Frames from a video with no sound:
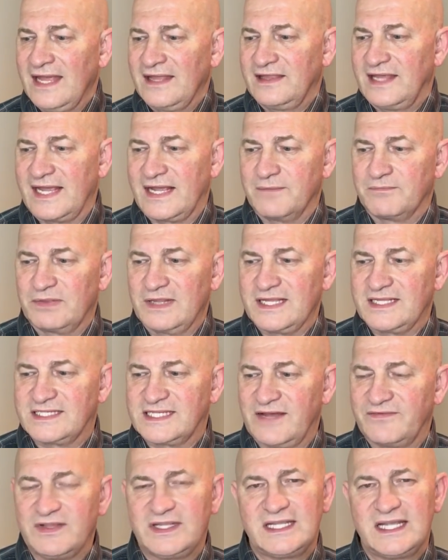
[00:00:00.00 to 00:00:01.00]
They complete
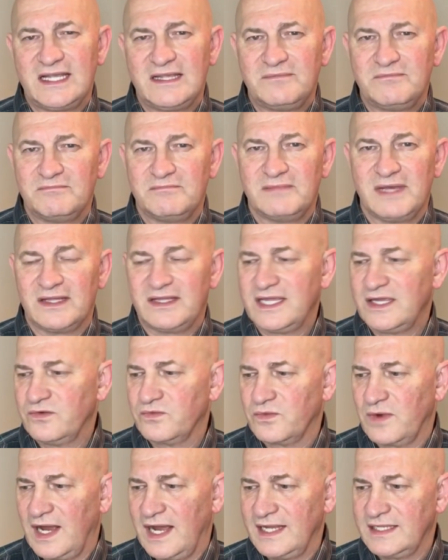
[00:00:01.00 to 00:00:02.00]
17
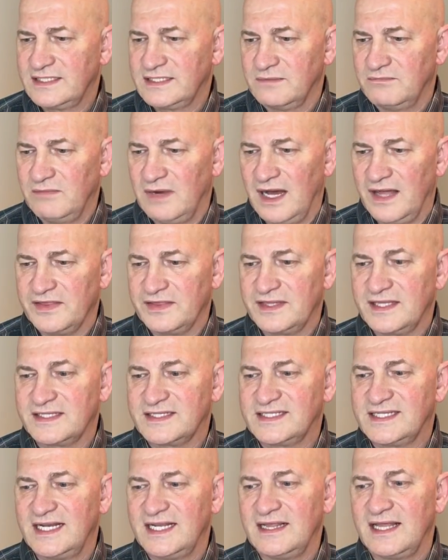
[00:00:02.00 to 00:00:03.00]
million rides a month. The
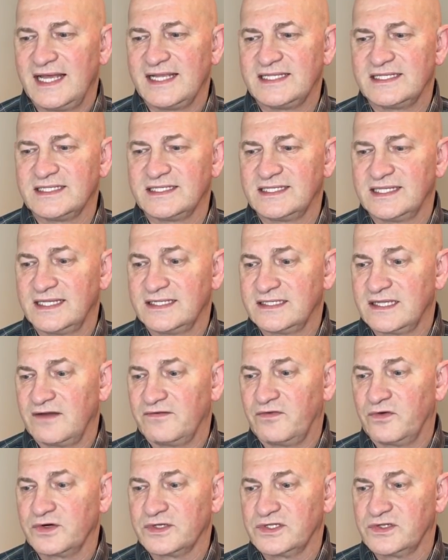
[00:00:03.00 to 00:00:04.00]
city licenses
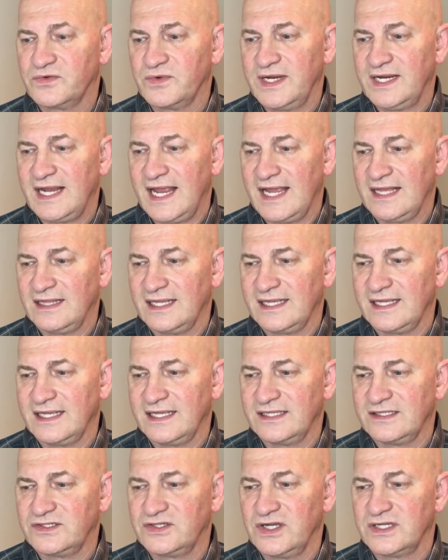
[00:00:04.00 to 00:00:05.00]
for street hailing
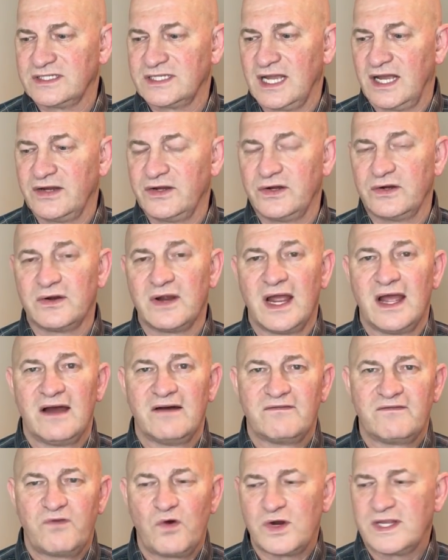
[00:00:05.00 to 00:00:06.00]
is just under
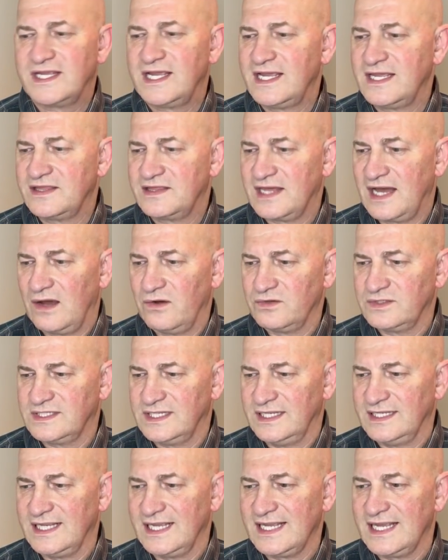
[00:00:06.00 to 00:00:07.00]

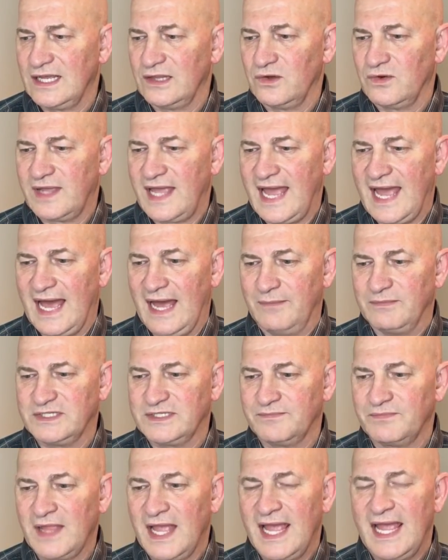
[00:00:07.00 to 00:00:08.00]
14,000 yellow
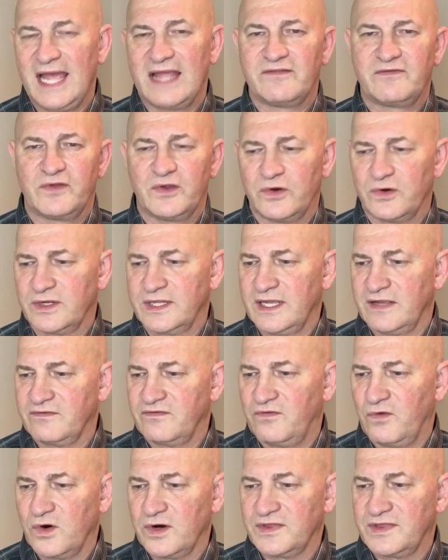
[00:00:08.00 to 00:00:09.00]
cabs and fewer than
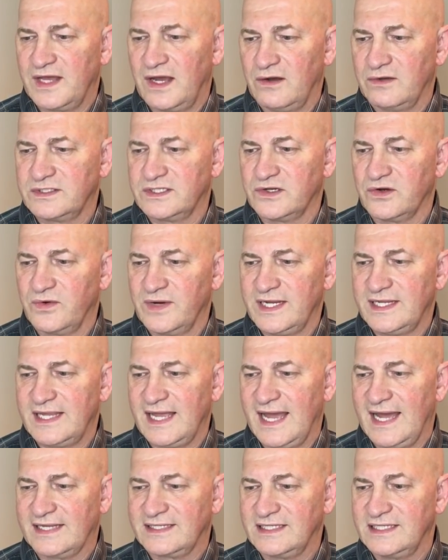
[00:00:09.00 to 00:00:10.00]
4,000 green
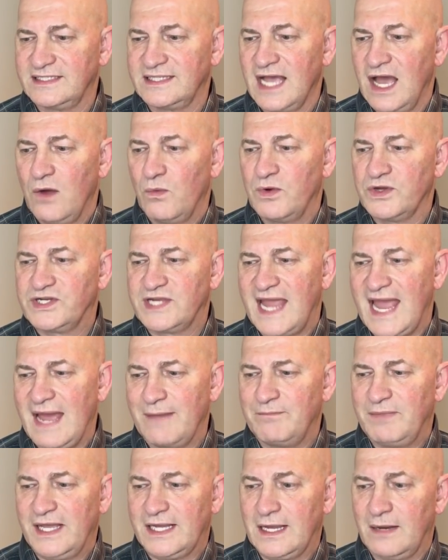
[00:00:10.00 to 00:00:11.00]
taxis, which
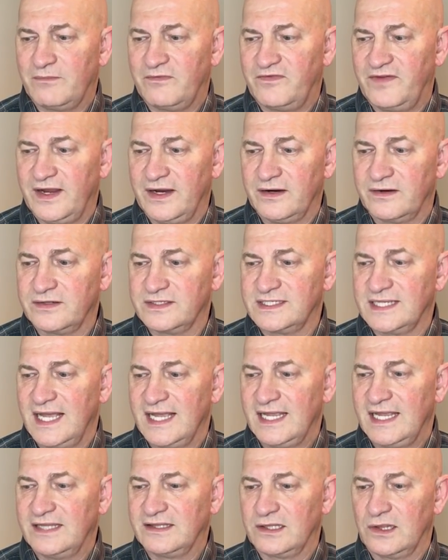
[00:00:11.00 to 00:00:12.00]
can pick up fares
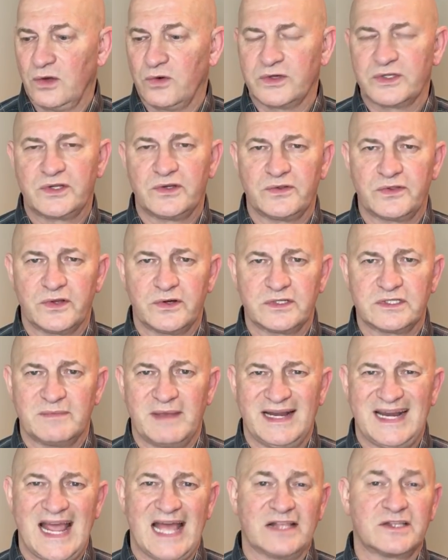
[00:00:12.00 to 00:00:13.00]
in the lower two thirds
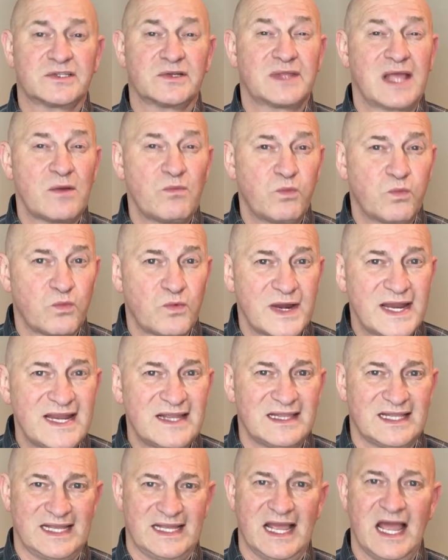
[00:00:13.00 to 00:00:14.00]
of Manhattan. So they
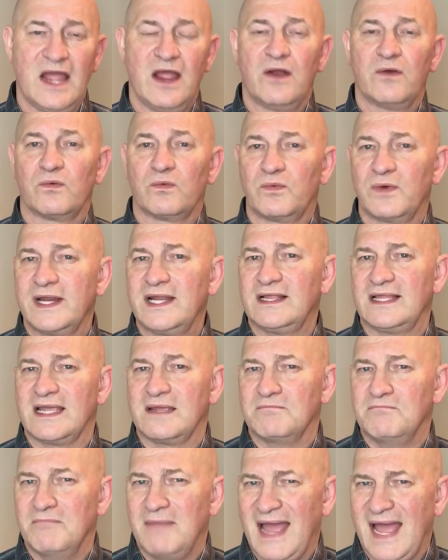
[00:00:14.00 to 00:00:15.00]
really,
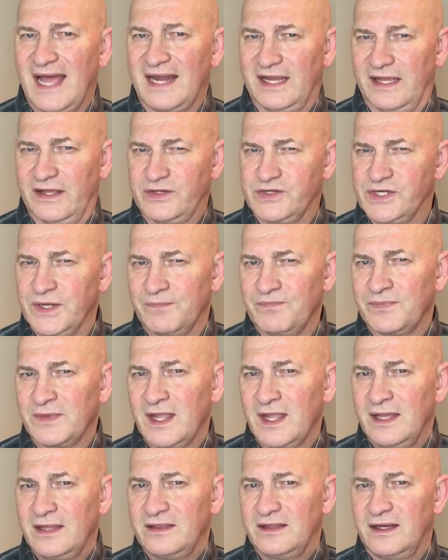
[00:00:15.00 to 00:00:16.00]
really manage
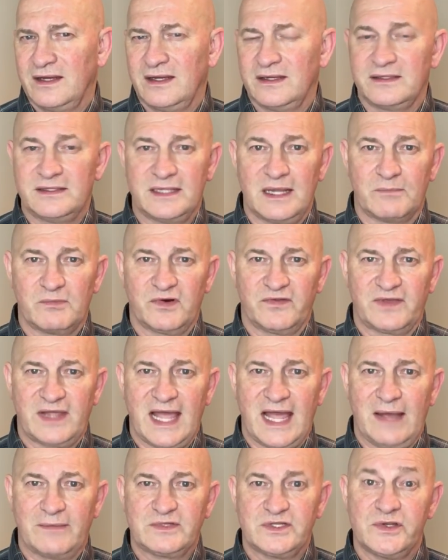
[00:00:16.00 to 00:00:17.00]
the number of
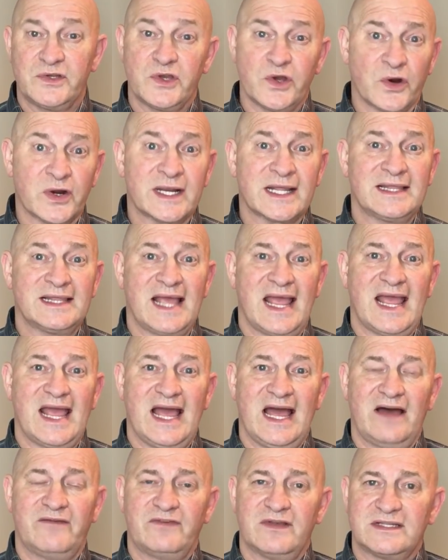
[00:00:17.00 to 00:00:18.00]
cabs in New York, and they
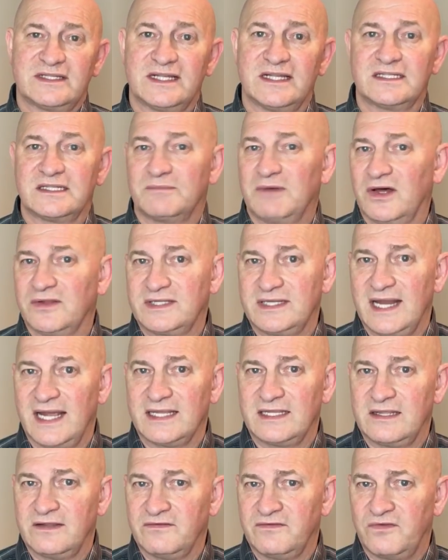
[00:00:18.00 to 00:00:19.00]
have since about the
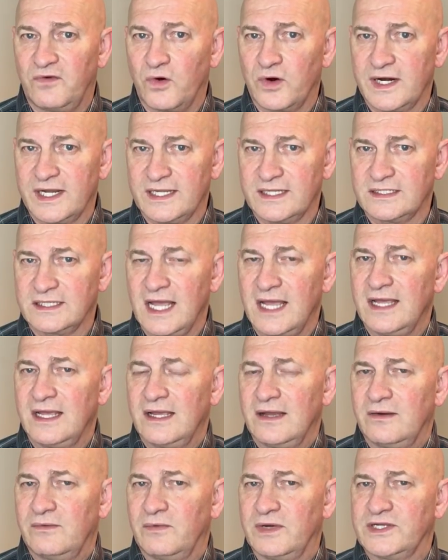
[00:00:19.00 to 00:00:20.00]
1940s
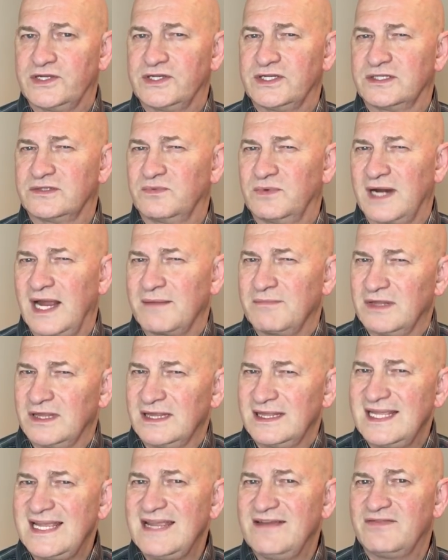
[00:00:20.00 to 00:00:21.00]
which is when I
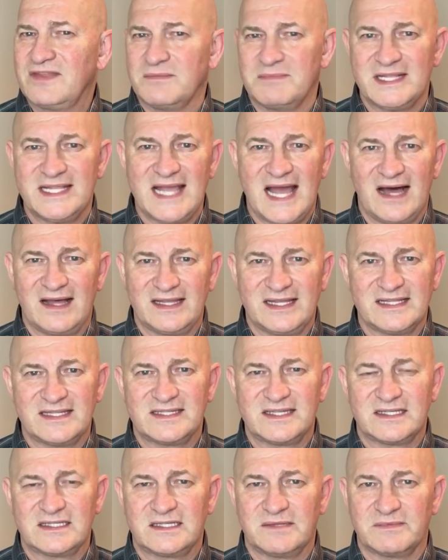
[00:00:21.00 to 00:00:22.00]
believe the medallion
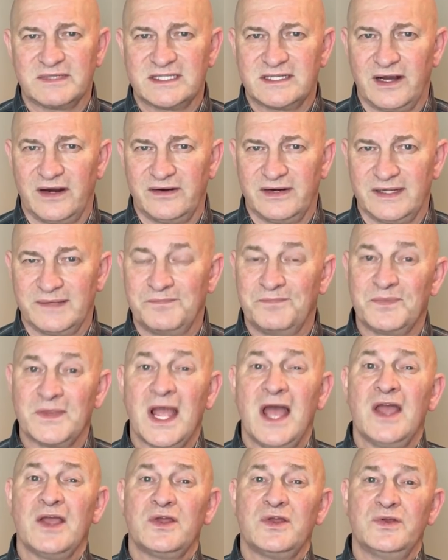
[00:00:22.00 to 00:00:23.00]
system started.
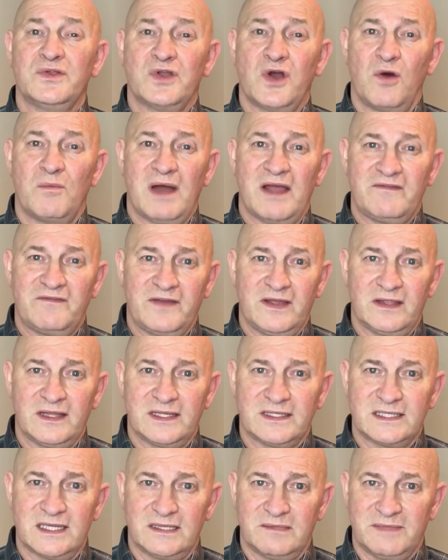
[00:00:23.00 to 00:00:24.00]
You know my
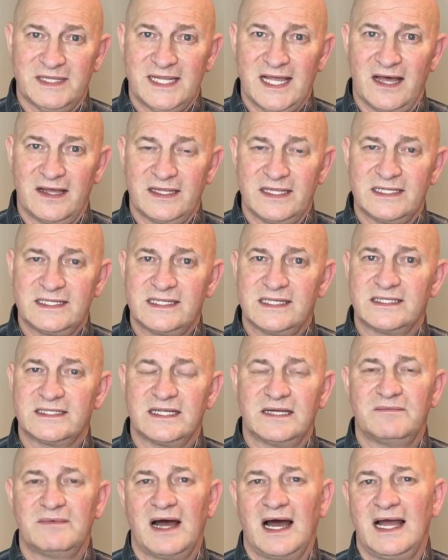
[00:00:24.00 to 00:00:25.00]
feelings on the medallion
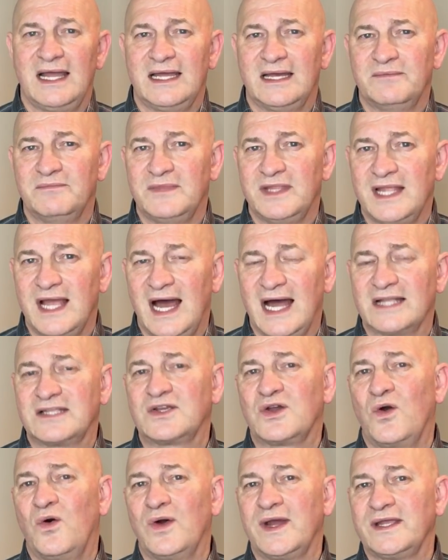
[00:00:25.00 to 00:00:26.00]
system. I am
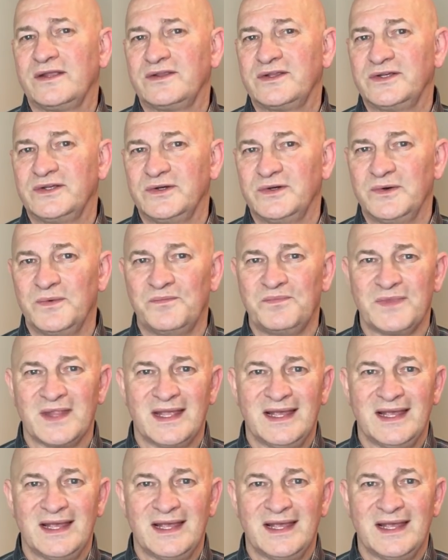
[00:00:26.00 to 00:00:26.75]
not going to